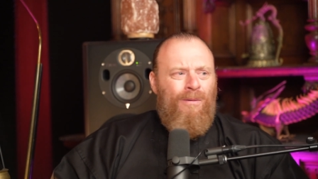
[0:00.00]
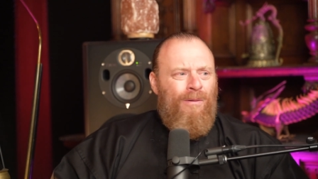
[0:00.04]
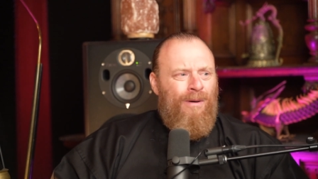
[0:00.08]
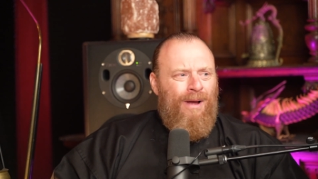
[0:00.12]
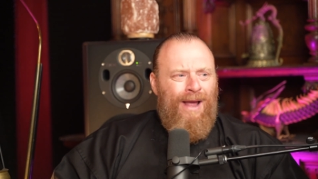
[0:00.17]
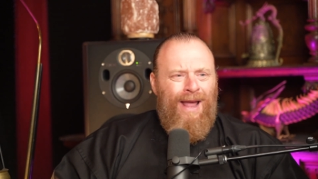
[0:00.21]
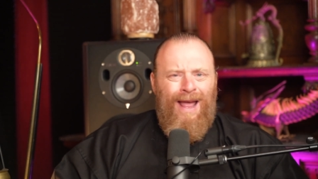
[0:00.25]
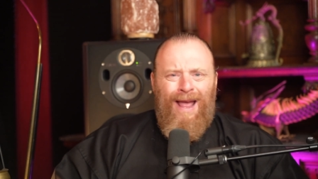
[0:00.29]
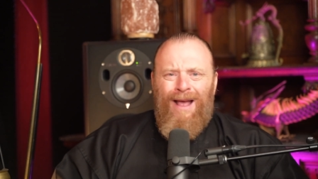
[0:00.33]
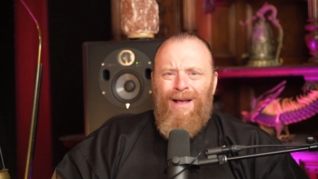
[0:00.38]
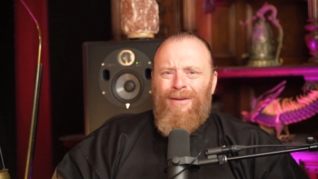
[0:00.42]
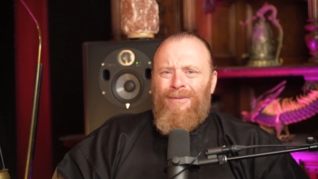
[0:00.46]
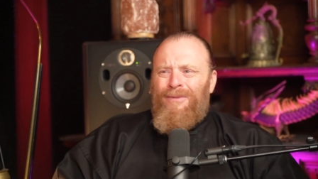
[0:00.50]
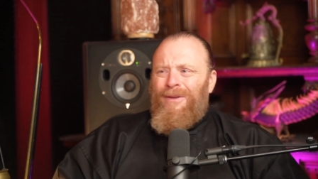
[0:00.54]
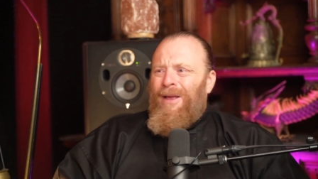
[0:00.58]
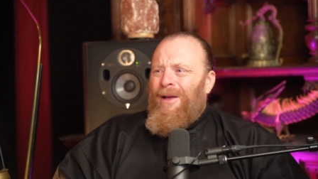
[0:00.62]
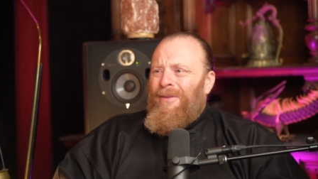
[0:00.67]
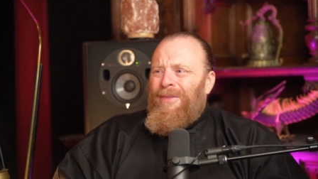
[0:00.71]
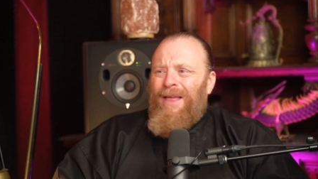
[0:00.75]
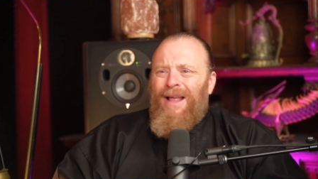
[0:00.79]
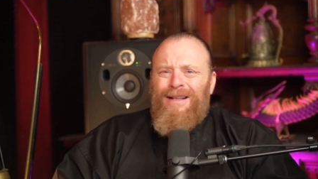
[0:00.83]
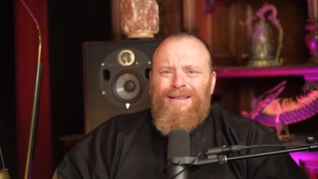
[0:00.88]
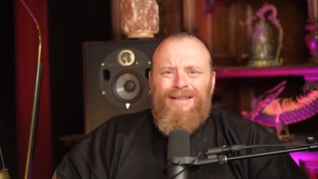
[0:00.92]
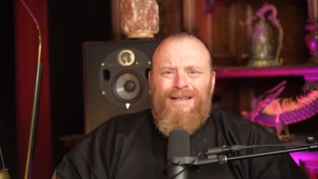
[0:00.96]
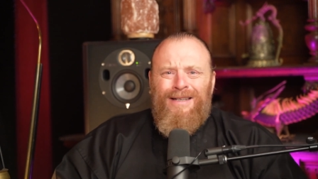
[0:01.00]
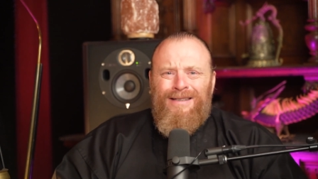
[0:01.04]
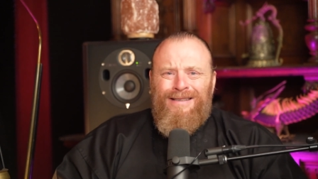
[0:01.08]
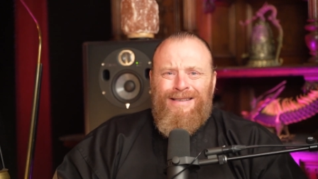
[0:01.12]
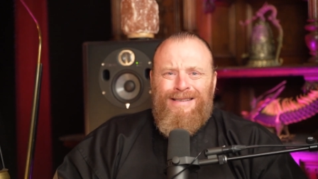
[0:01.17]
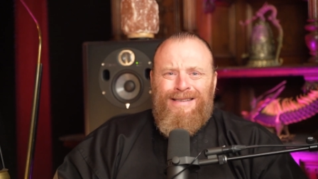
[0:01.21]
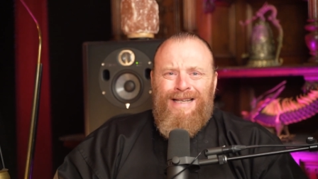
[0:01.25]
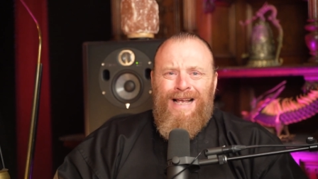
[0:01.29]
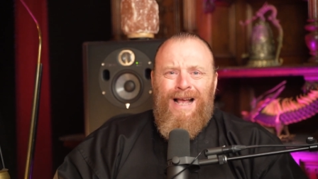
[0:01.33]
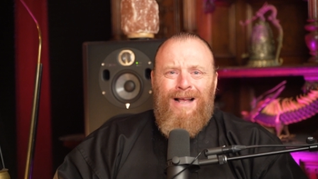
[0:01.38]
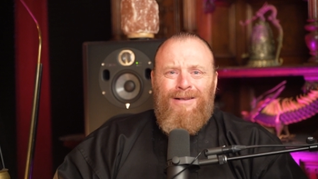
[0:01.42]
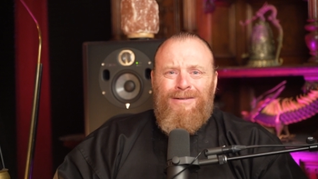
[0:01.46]
Hell no, that
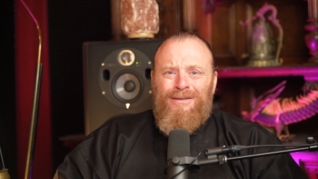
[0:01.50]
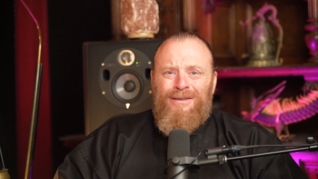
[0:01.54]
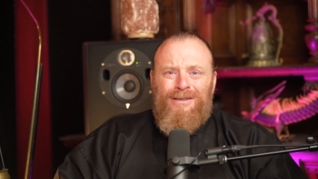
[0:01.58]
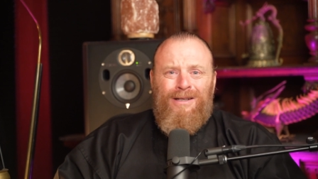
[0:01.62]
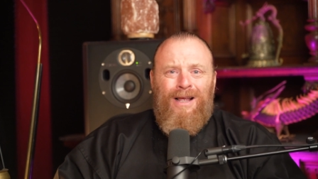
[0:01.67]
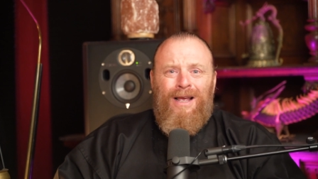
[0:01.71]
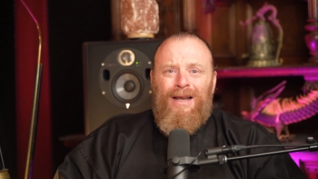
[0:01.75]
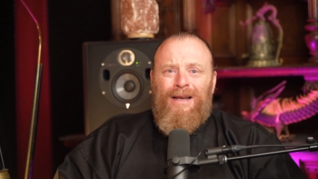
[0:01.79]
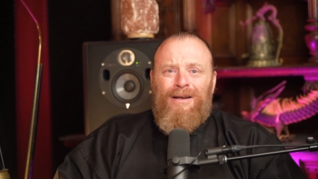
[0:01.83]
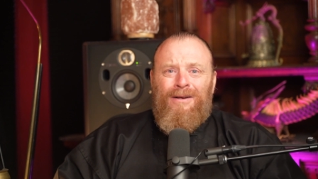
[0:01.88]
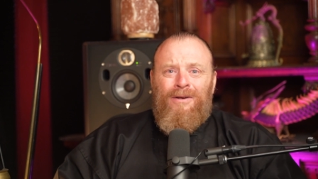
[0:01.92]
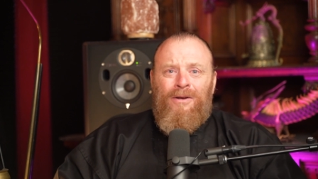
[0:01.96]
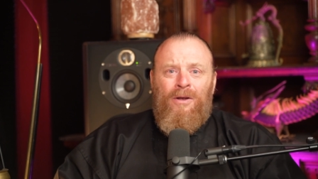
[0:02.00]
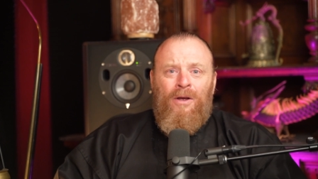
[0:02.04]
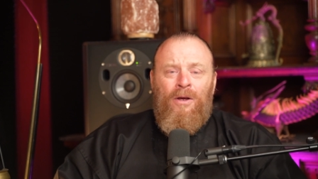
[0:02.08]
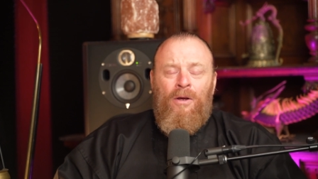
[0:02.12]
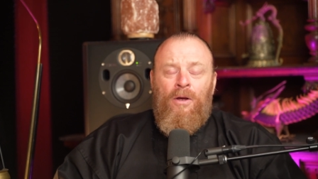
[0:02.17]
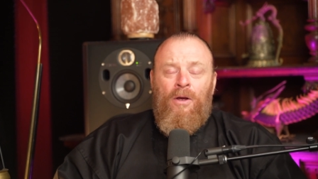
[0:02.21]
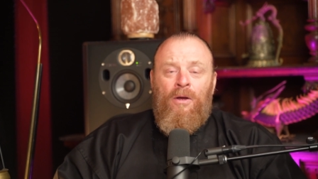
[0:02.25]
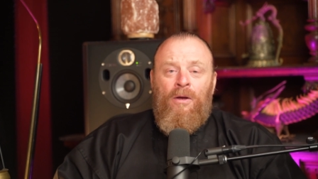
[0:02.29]
just sounds like